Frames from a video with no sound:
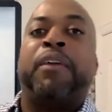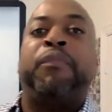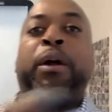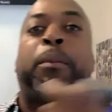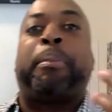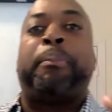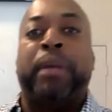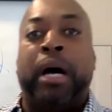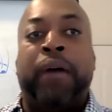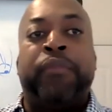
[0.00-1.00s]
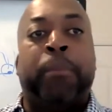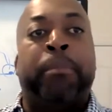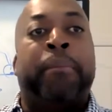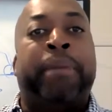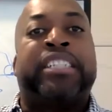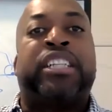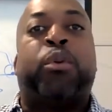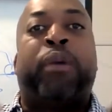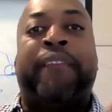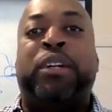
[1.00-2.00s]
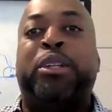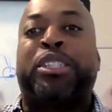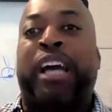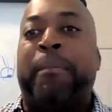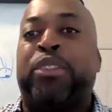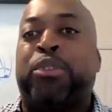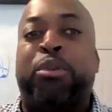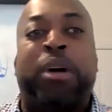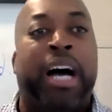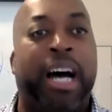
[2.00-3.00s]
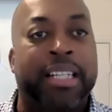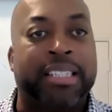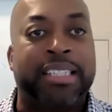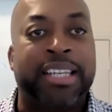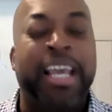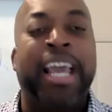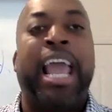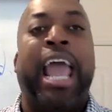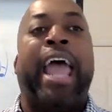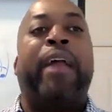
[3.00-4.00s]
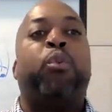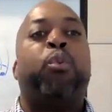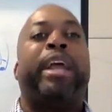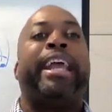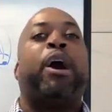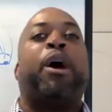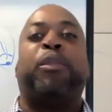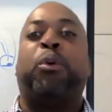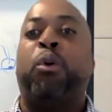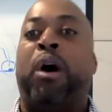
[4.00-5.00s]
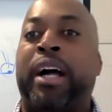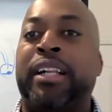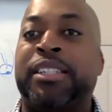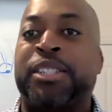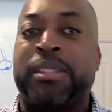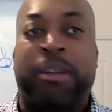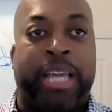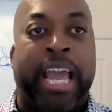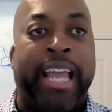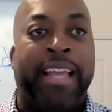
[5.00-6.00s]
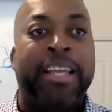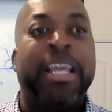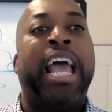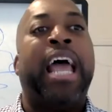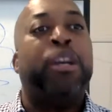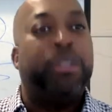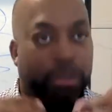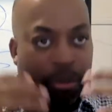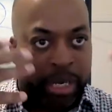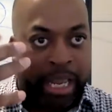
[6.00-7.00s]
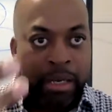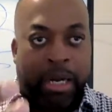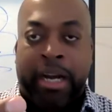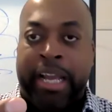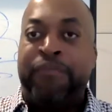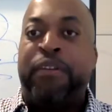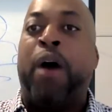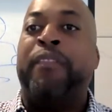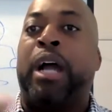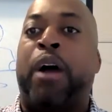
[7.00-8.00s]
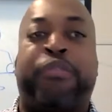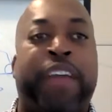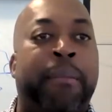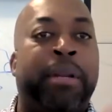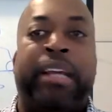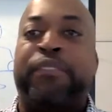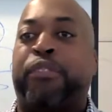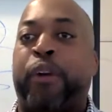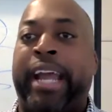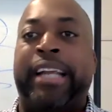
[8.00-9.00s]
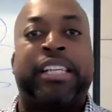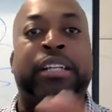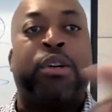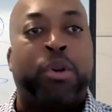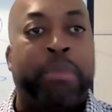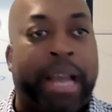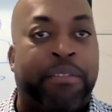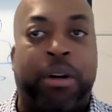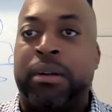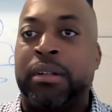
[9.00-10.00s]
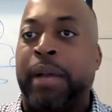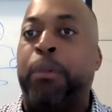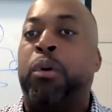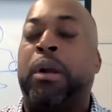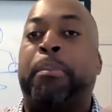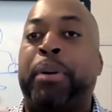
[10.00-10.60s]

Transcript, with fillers: They're uh, basically the revenue is coming through us, and we are the ones, okay, uh, involving our family and friends and whomever that we want to